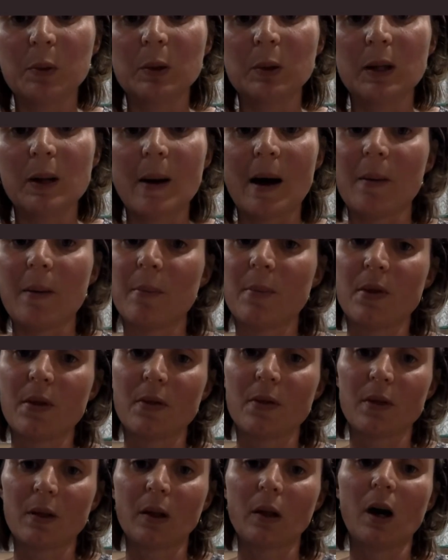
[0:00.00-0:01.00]
pull-up up,
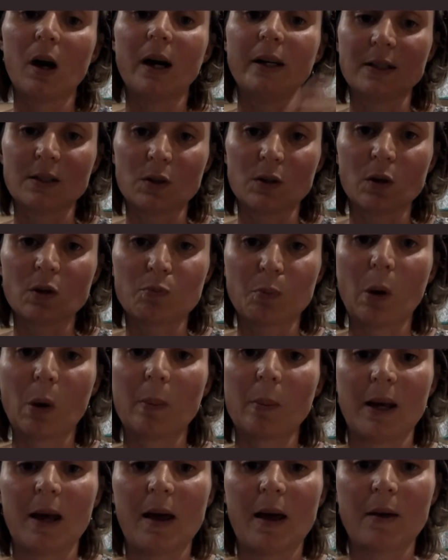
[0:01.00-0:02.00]
that the lining's not
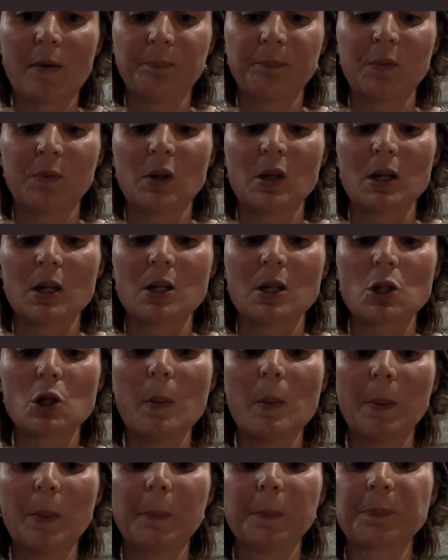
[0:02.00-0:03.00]
popping out the
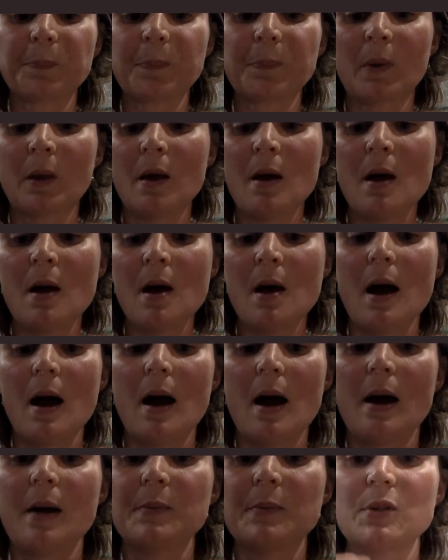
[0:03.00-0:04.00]
top.
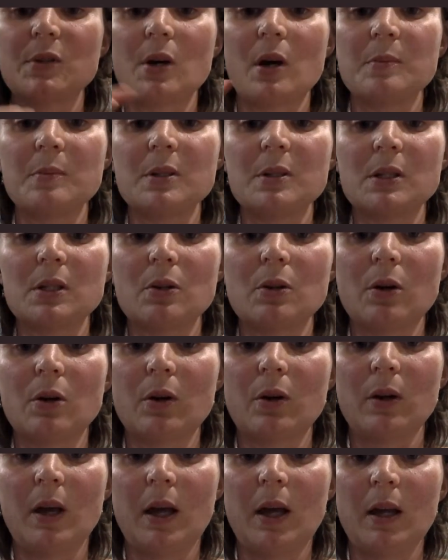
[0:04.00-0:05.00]
So I'm just going to go
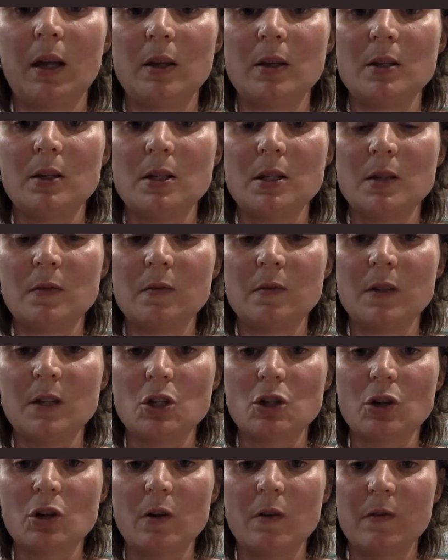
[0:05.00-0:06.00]
and
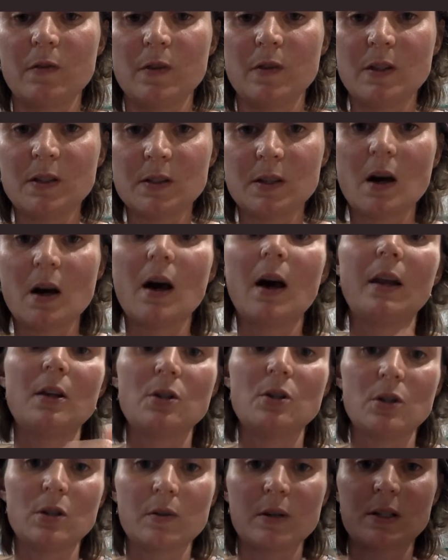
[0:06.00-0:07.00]
finish off this side and
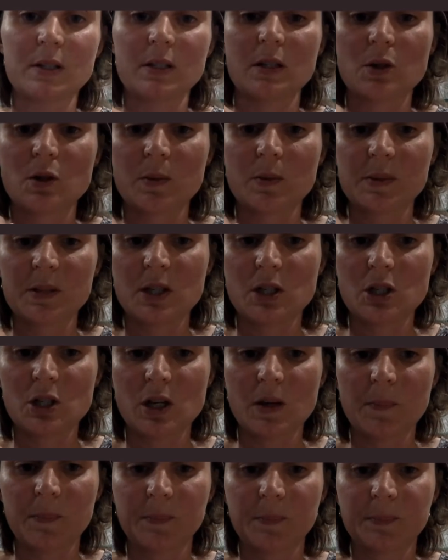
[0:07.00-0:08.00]
do the rest of the top stitching.